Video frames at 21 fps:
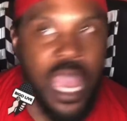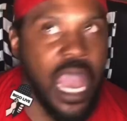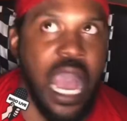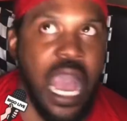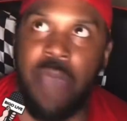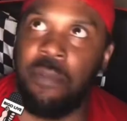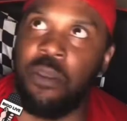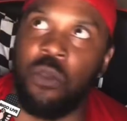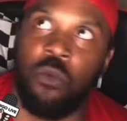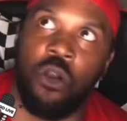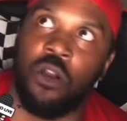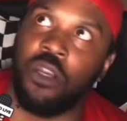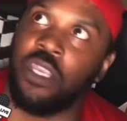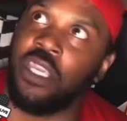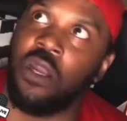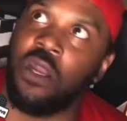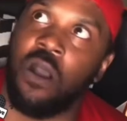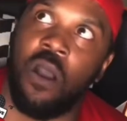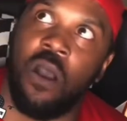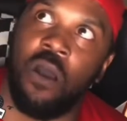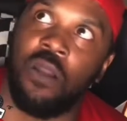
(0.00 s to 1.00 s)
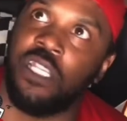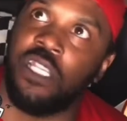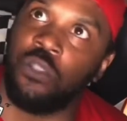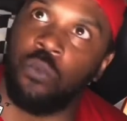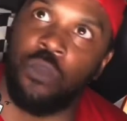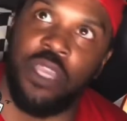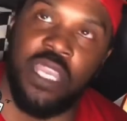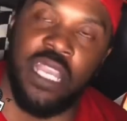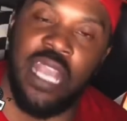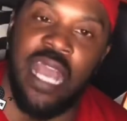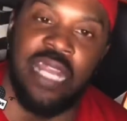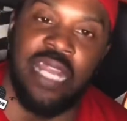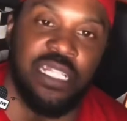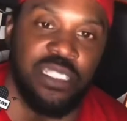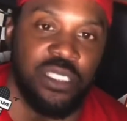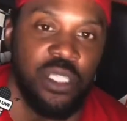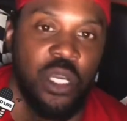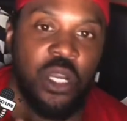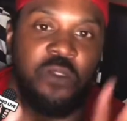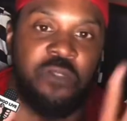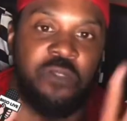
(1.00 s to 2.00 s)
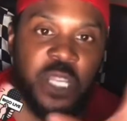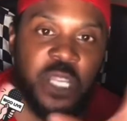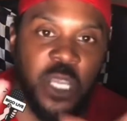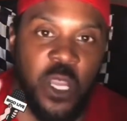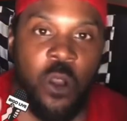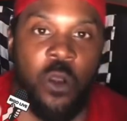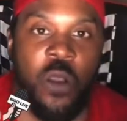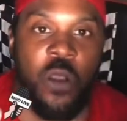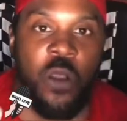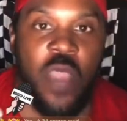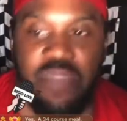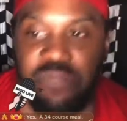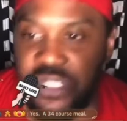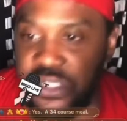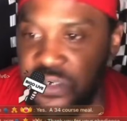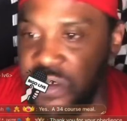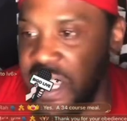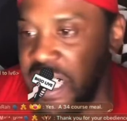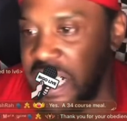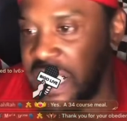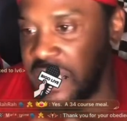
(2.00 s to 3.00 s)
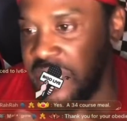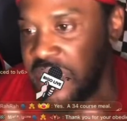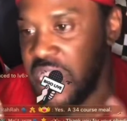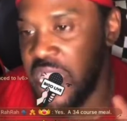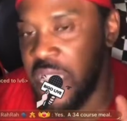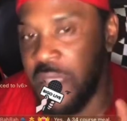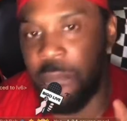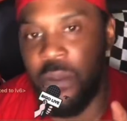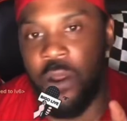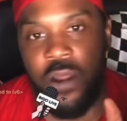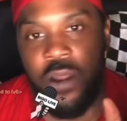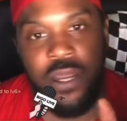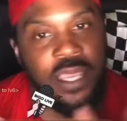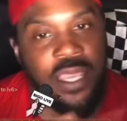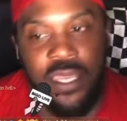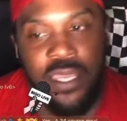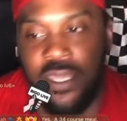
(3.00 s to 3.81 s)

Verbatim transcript: I've been working all this week. I deserve to go have a drink and party.